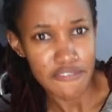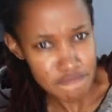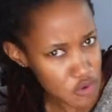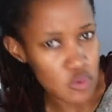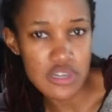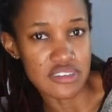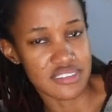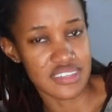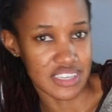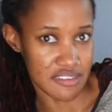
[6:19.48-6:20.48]

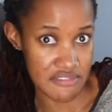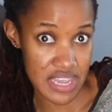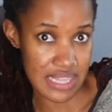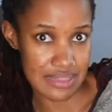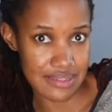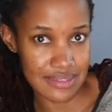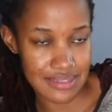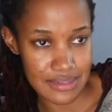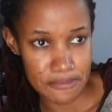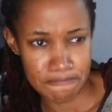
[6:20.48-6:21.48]
focused
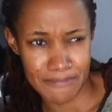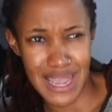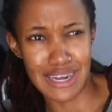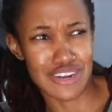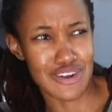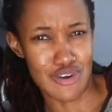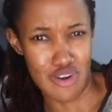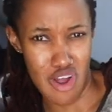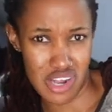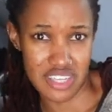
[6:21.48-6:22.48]
events. I learn a
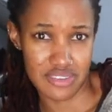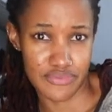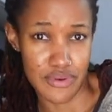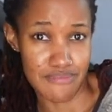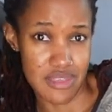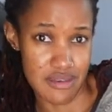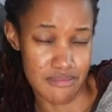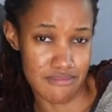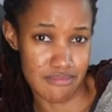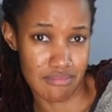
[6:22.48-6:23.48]
lot from
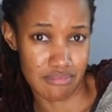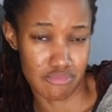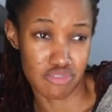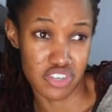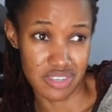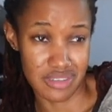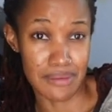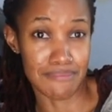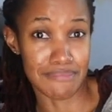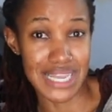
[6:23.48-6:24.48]
them, which is
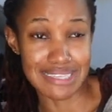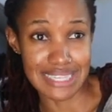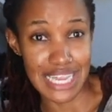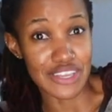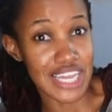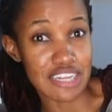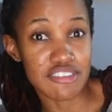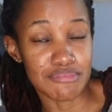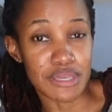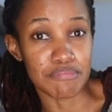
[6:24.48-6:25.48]
amazing. And you get
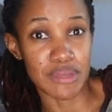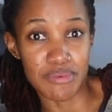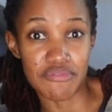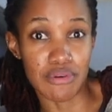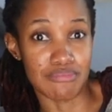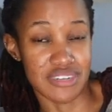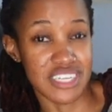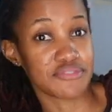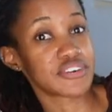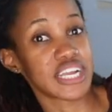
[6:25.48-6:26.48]
to meet people from
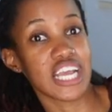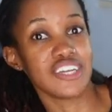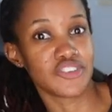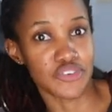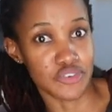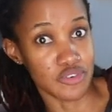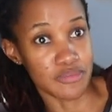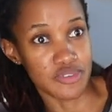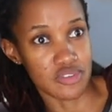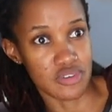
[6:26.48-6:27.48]
different age
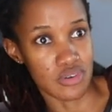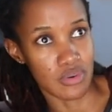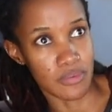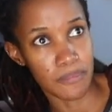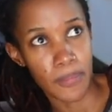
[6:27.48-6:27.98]
groups, you know,